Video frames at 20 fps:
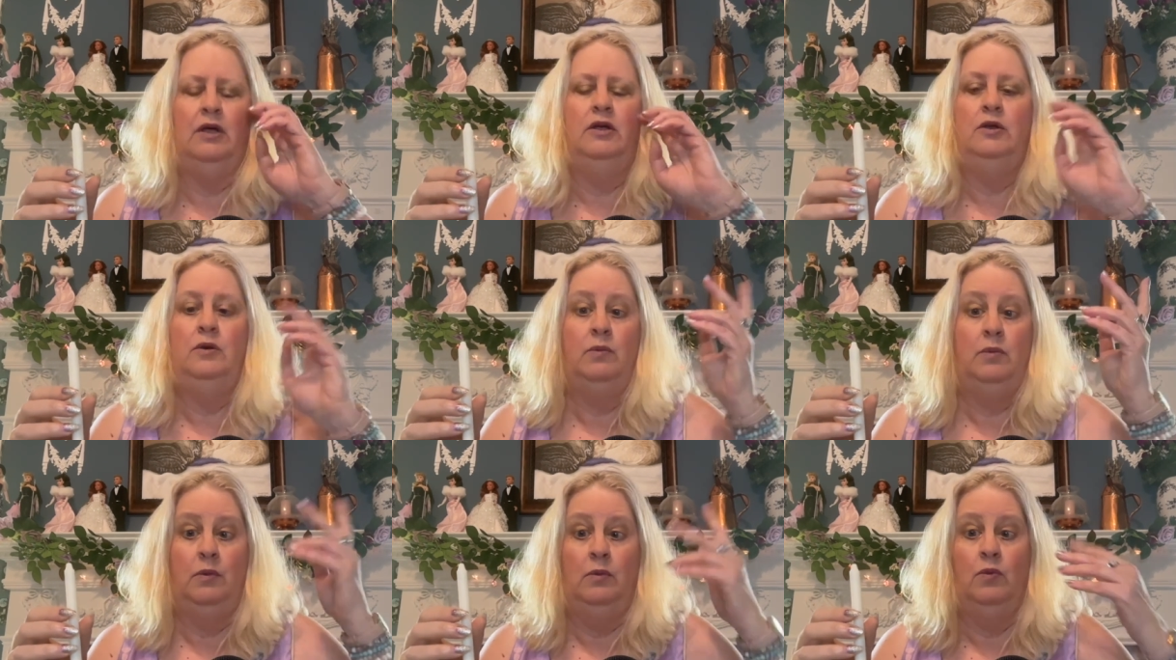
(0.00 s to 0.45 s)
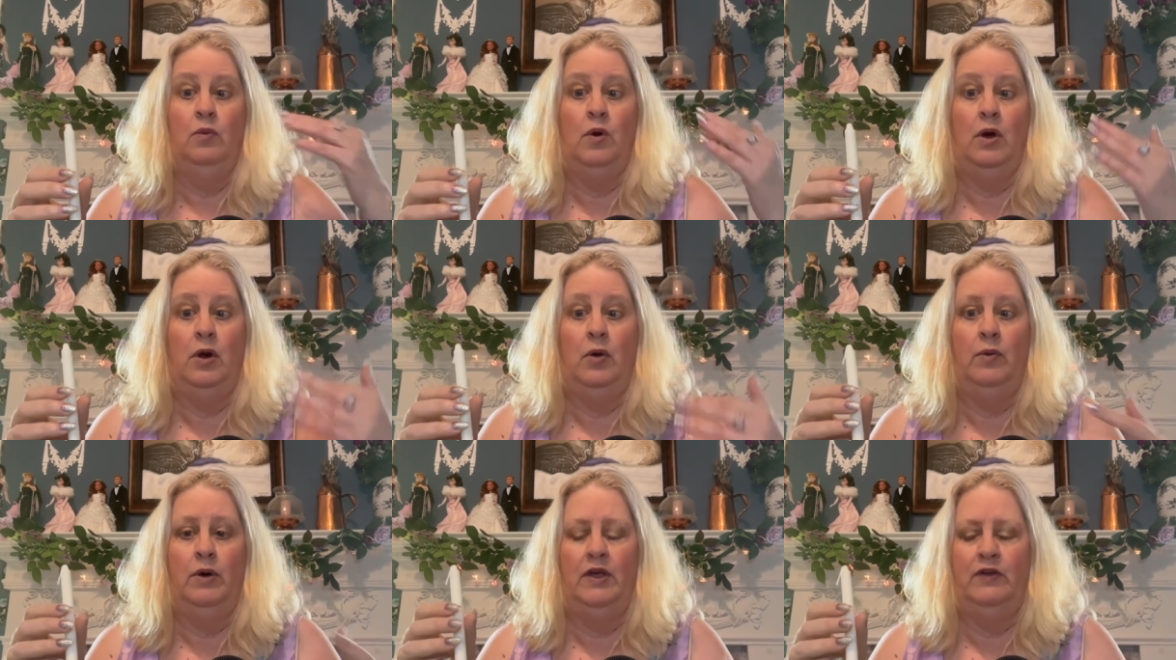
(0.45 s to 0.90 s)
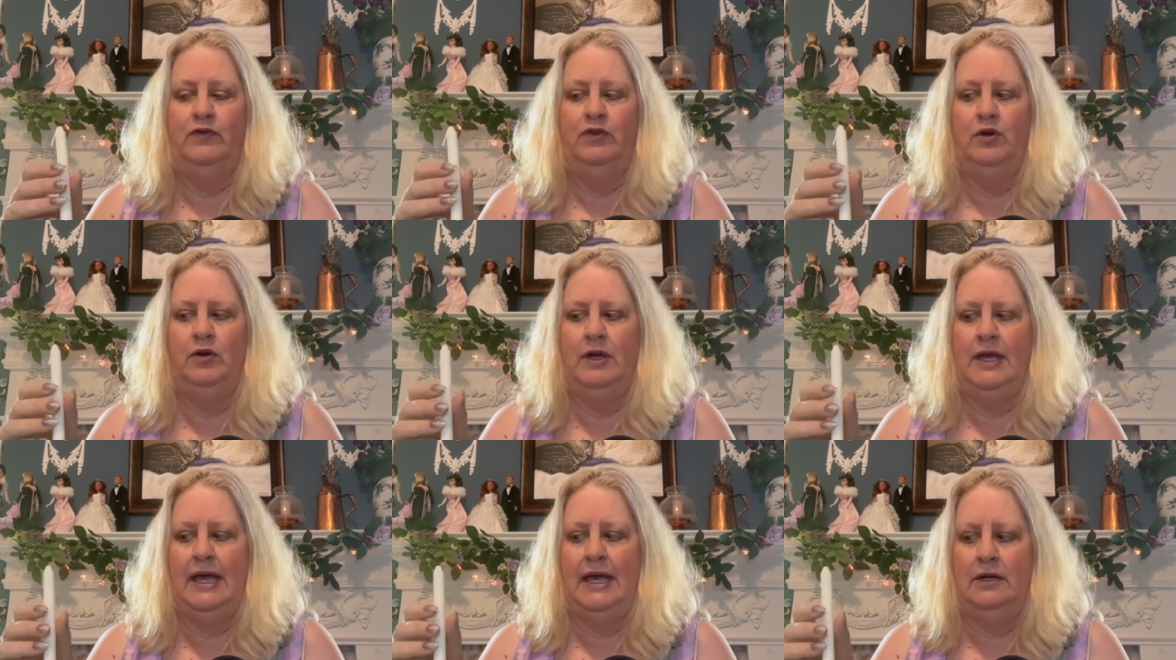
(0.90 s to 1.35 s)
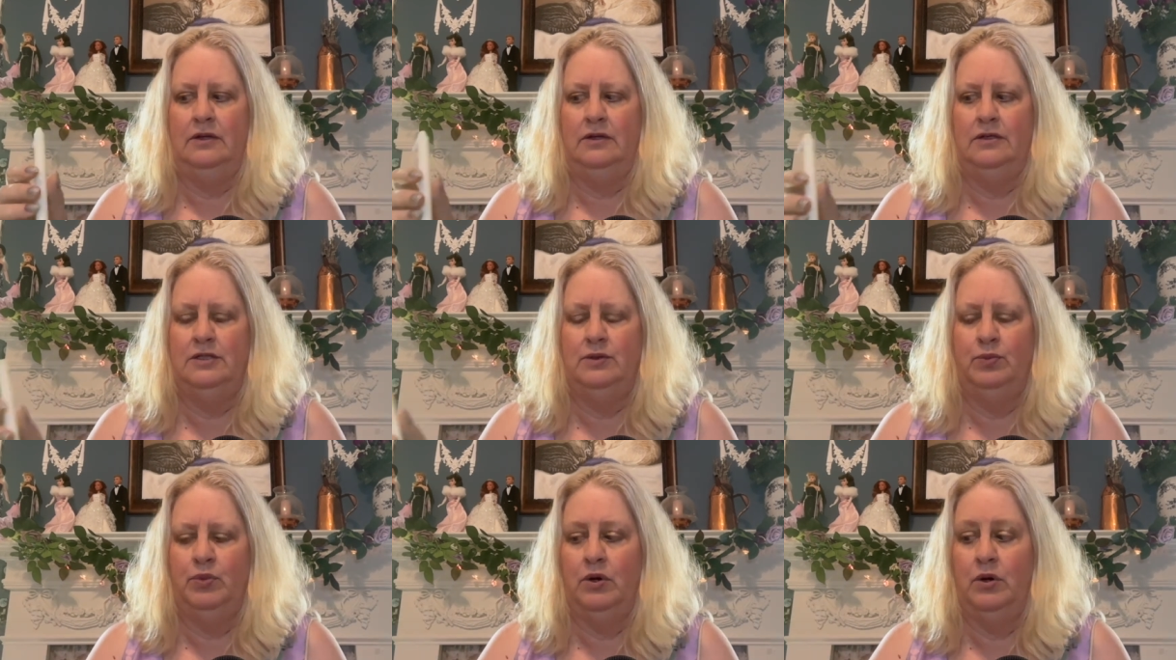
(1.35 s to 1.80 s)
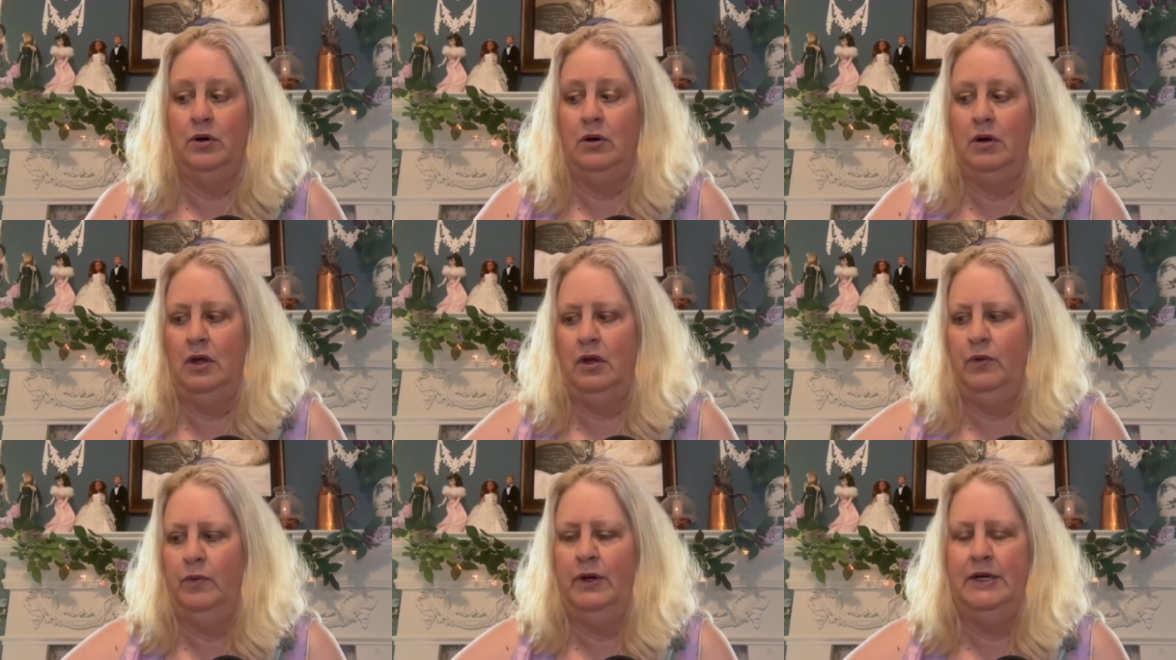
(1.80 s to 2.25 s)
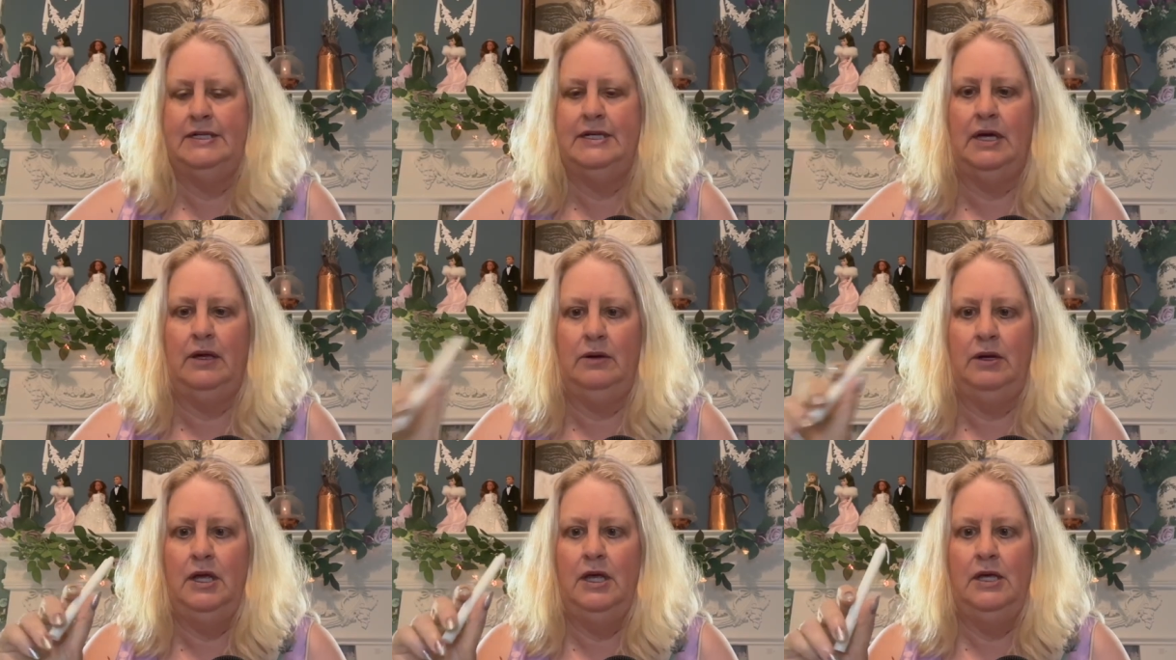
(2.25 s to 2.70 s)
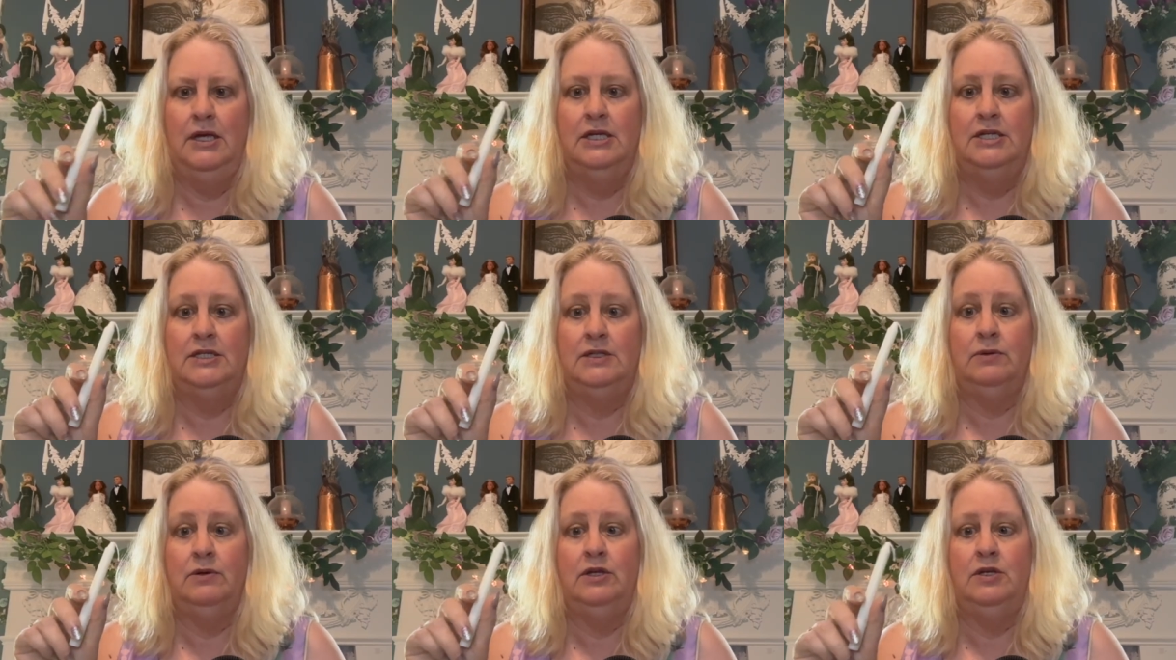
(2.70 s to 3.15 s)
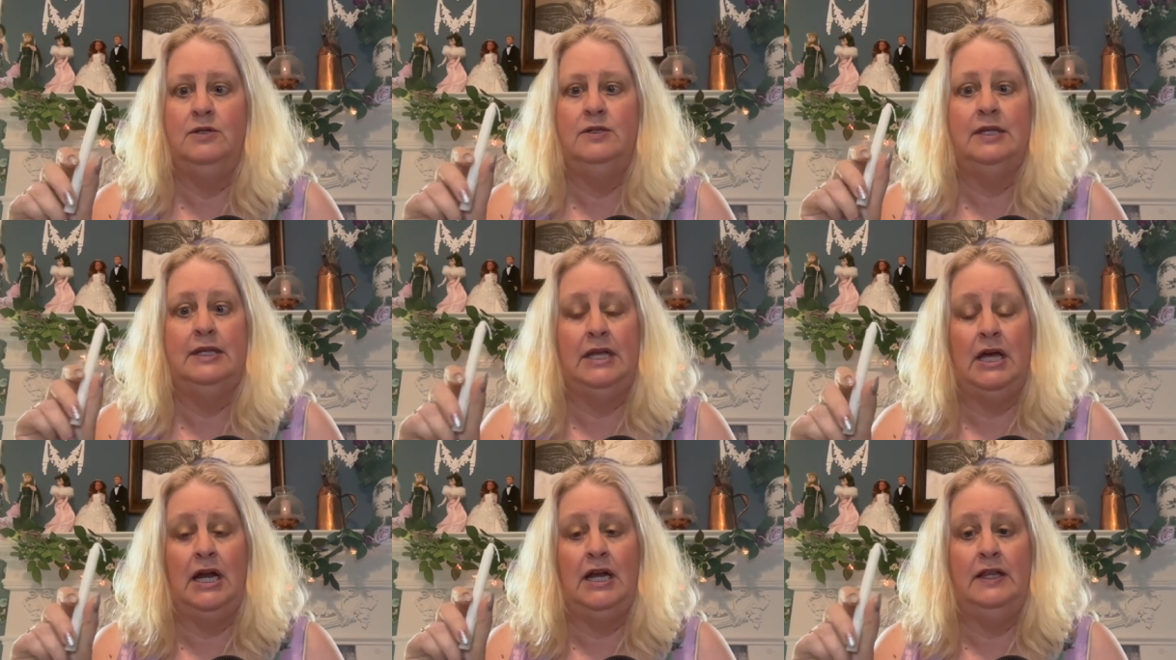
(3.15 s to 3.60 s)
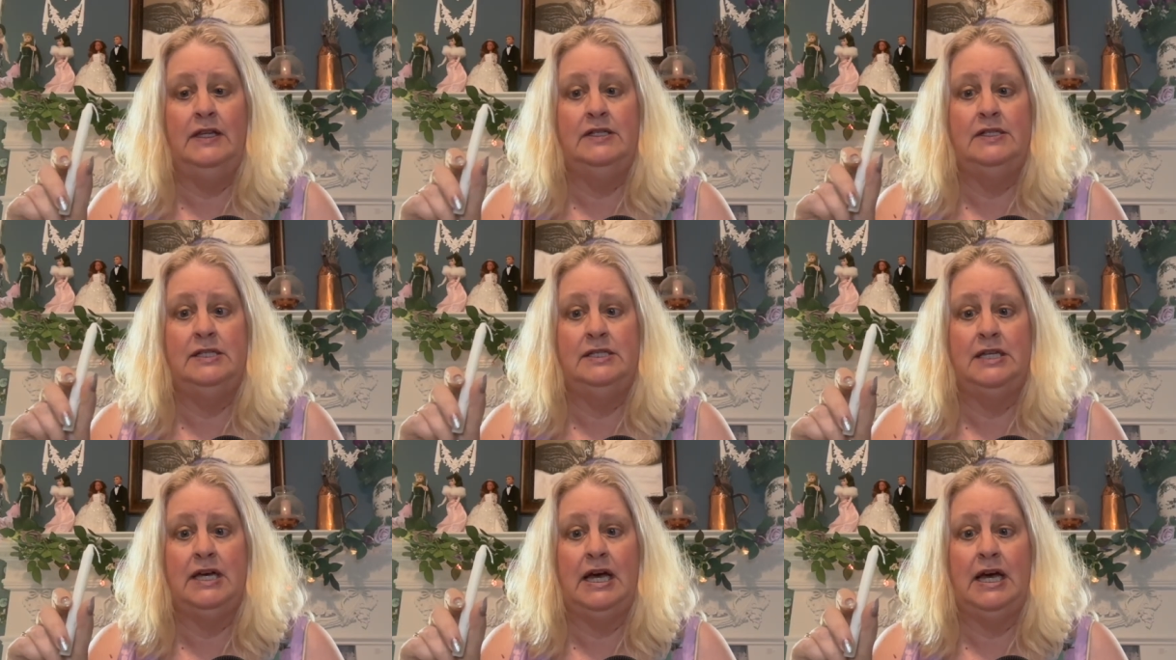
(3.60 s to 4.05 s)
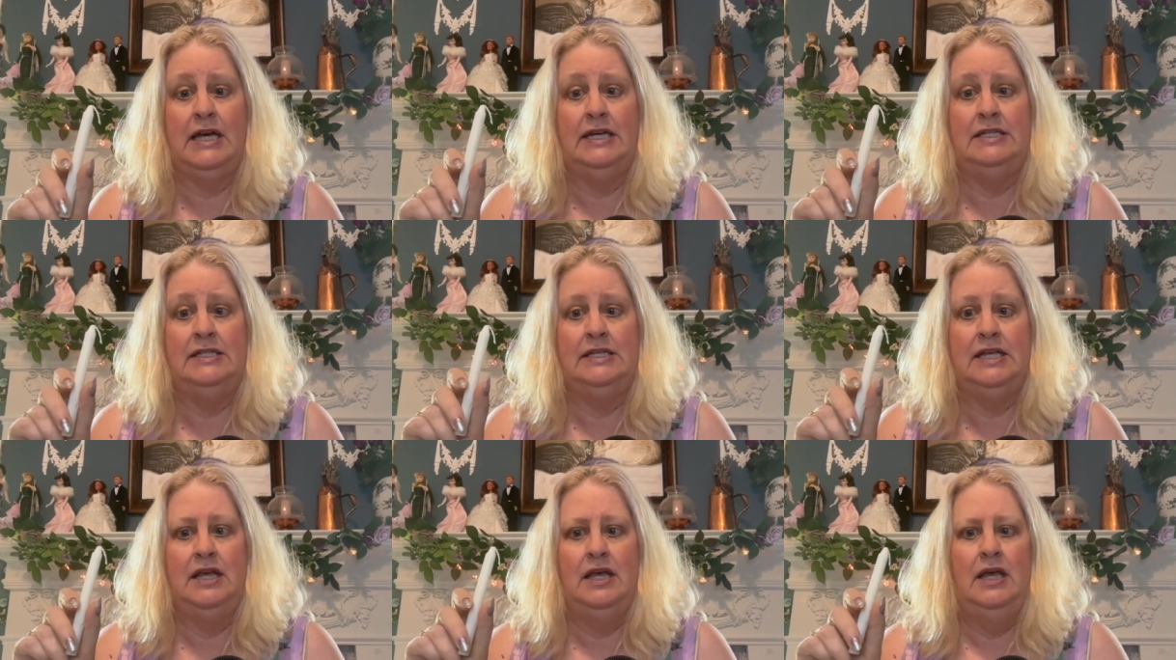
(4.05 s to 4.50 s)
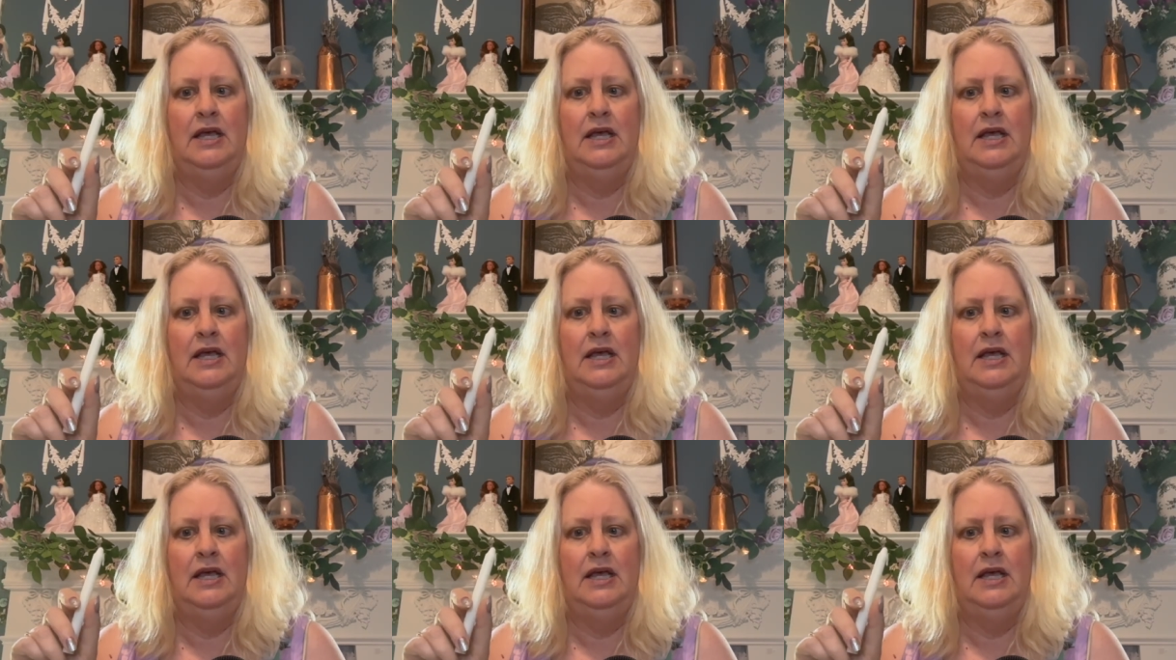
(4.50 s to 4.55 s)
you want to wait for your candle to burn all the way down. So I use a lot of this size.